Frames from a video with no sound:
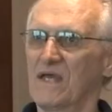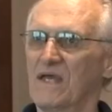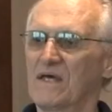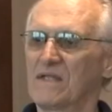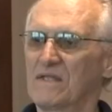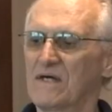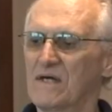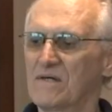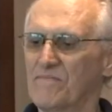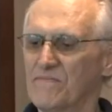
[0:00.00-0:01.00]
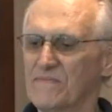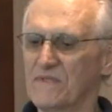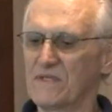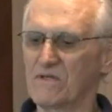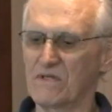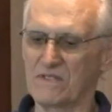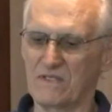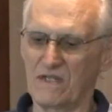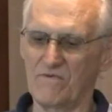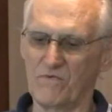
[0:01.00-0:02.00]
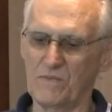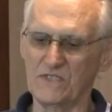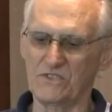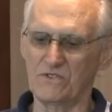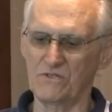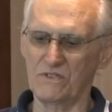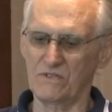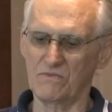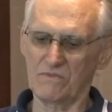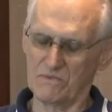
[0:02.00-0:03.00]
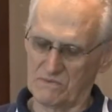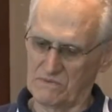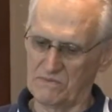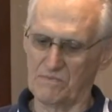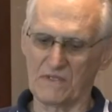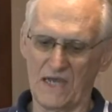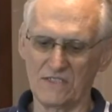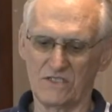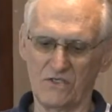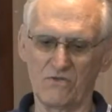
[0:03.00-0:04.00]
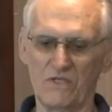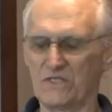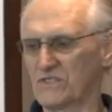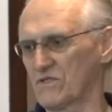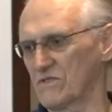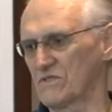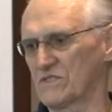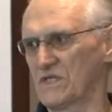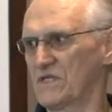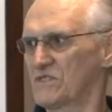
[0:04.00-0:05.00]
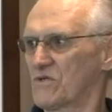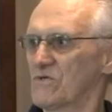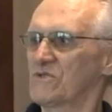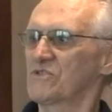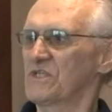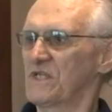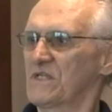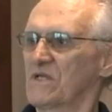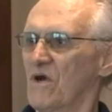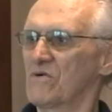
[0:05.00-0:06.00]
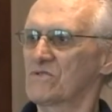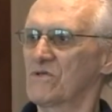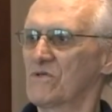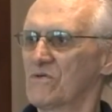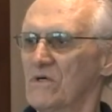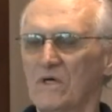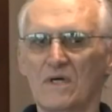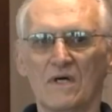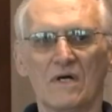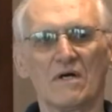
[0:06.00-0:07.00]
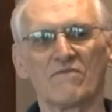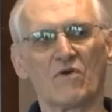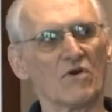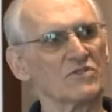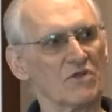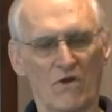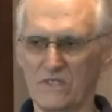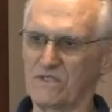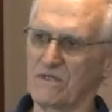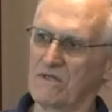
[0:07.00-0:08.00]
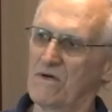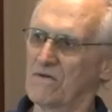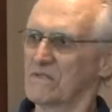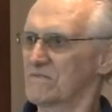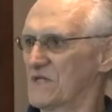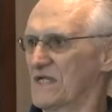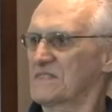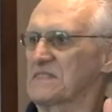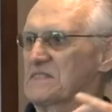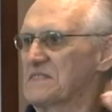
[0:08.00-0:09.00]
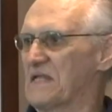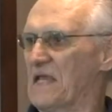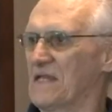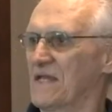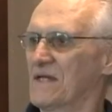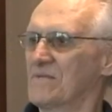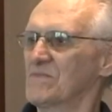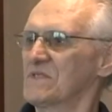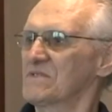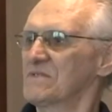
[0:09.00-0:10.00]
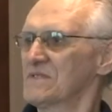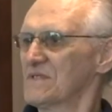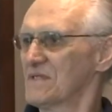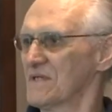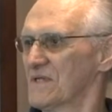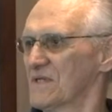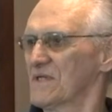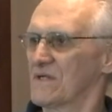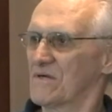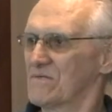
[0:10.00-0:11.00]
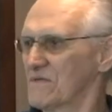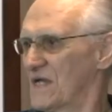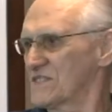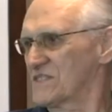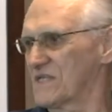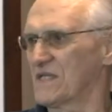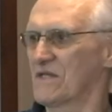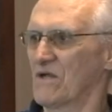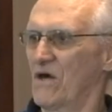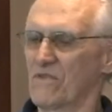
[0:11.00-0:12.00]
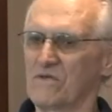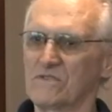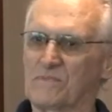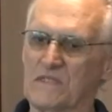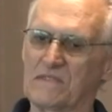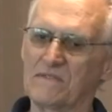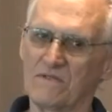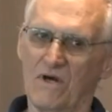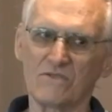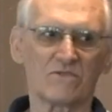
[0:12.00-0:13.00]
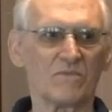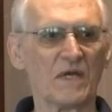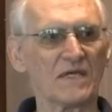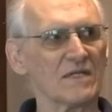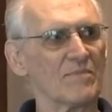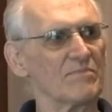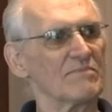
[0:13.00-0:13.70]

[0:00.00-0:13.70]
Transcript: and he'll get that information to you. Guys that you need to see, schools you need to go to. Of course, you're always going to go to Texas and A&M and, you know, SC and all those, but you also may end up